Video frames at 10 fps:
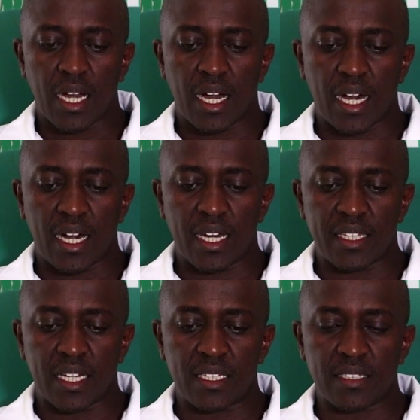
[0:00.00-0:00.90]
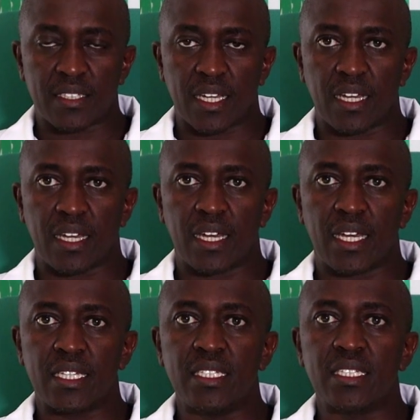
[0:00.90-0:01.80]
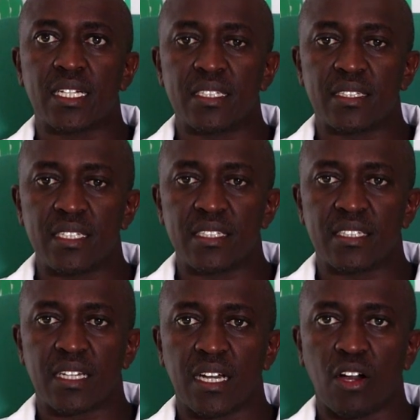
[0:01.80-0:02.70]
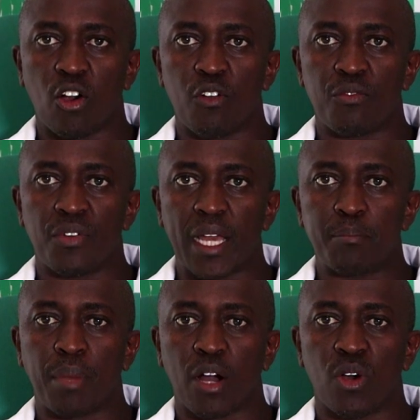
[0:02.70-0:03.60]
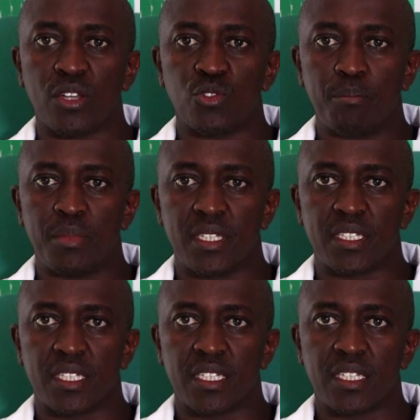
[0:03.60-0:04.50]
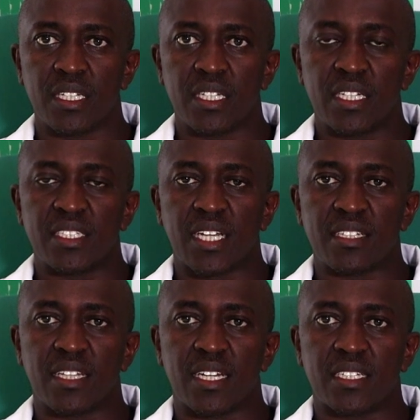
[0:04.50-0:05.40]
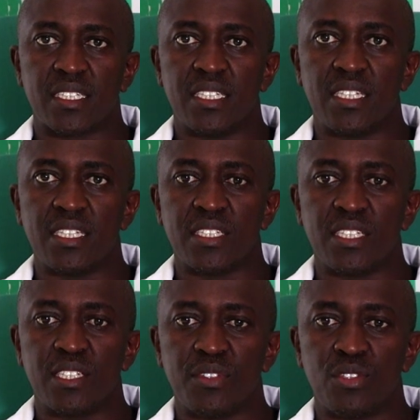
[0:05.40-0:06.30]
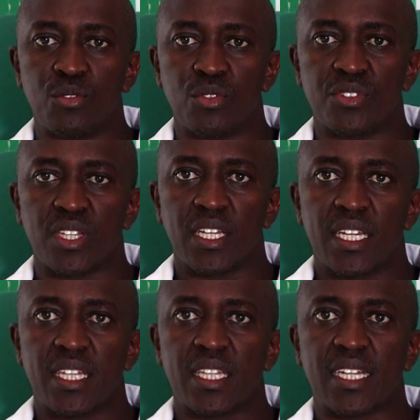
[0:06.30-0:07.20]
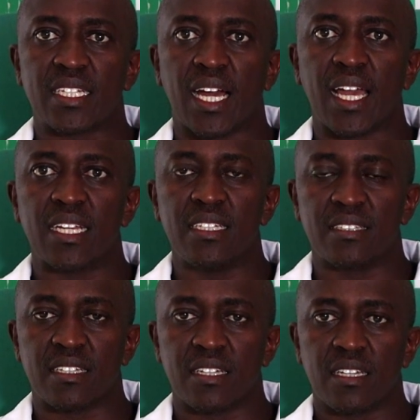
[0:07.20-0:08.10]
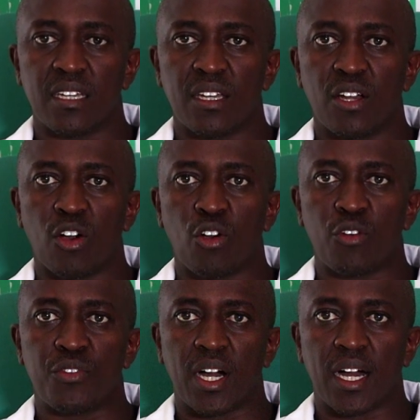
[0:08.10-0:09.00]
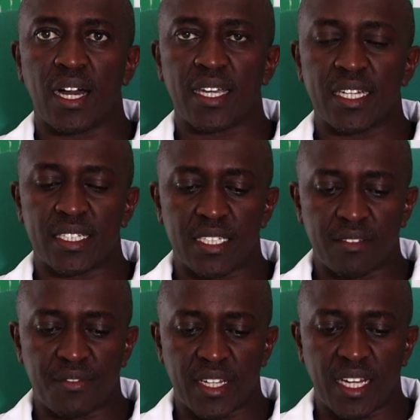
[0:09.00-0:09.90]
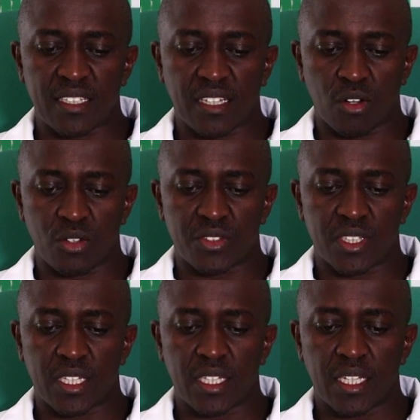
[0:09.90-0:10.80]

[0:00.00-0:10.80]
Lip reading: There is an increased risk of hypercoagulability, such that these individuals, they are at higher risk of getting venous clots,